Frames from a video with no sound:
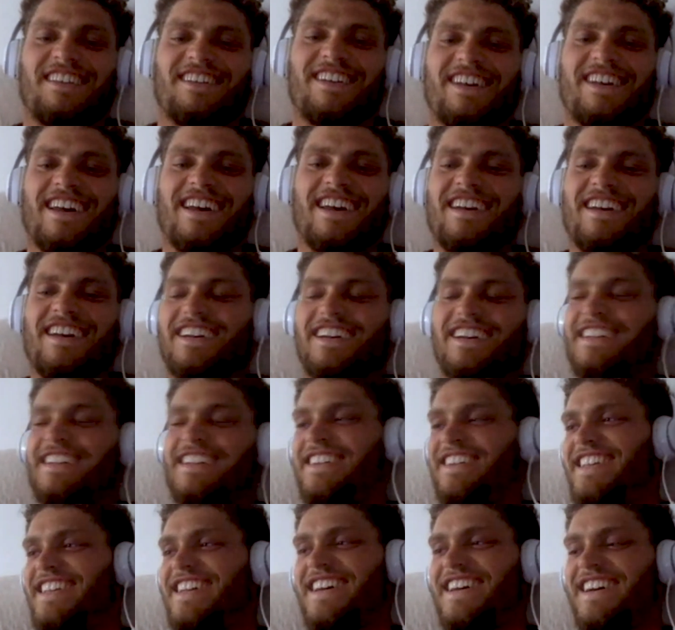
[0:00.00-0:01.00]
I
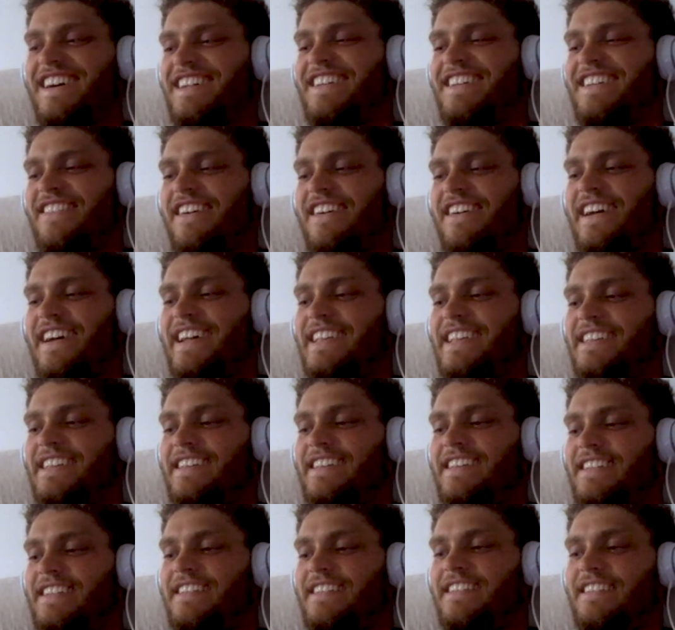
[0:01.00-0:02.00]
don't like
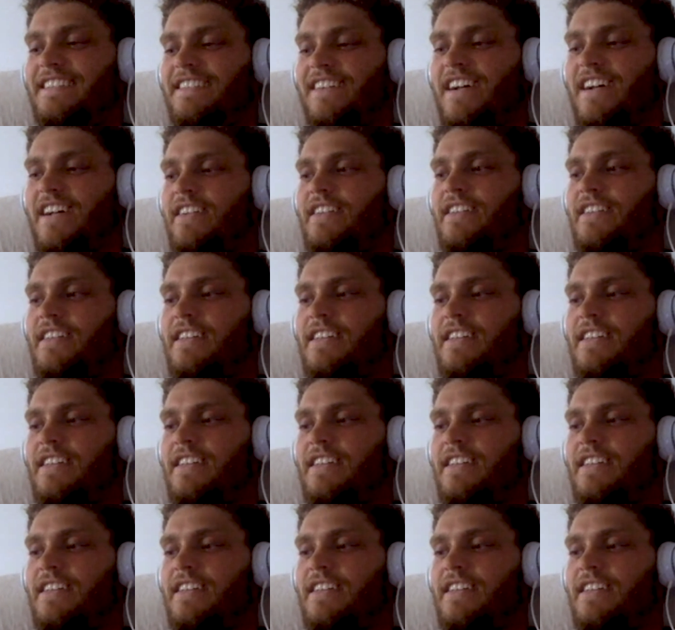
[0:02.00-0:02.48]
it. I